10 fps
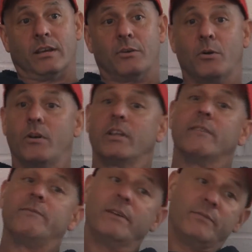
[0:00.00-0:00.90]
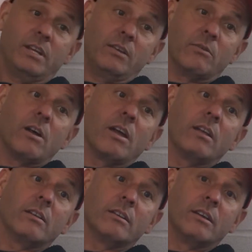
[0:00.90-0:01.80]
In order to get 15
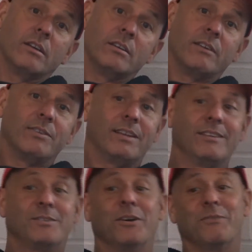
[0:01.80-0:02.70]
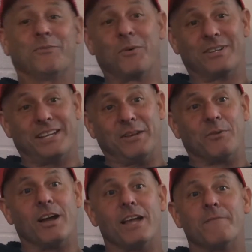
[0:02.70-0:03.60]
right, you have to get turn 14
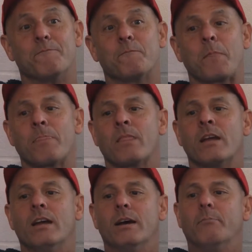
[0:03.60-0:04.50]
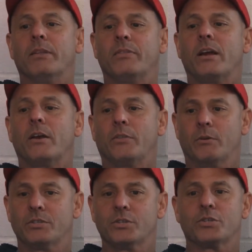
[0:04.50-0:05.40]
right. But
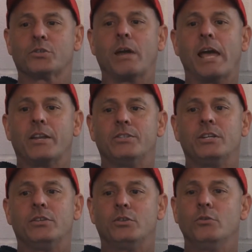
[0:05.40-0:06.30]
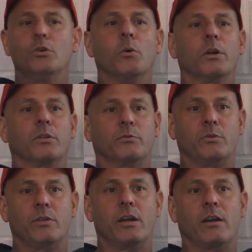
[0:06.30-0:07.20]
there is a strategy to going
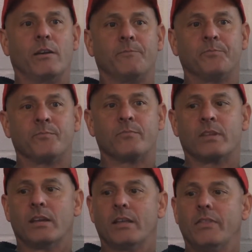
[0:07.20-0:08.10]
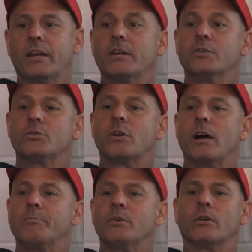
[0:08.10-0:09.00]
through there that can
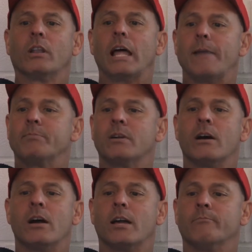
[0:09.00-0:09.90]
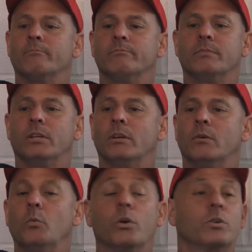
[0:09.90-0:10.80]
drop your lap time,
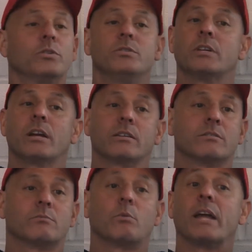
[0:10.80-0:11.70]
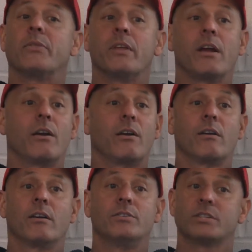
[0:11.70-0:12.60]
1 or 2 seconds right there,
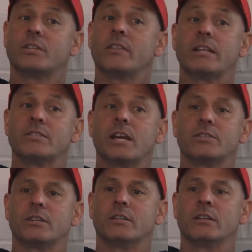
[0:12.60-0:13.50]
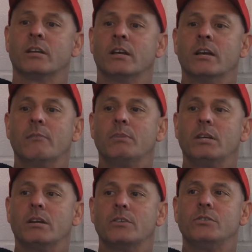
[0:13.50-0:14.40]
just in that section,
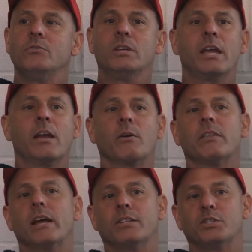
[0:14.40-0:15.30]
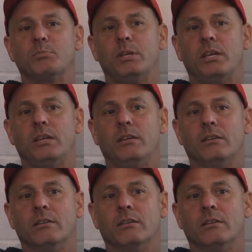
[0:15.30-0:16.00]
because you carry that speed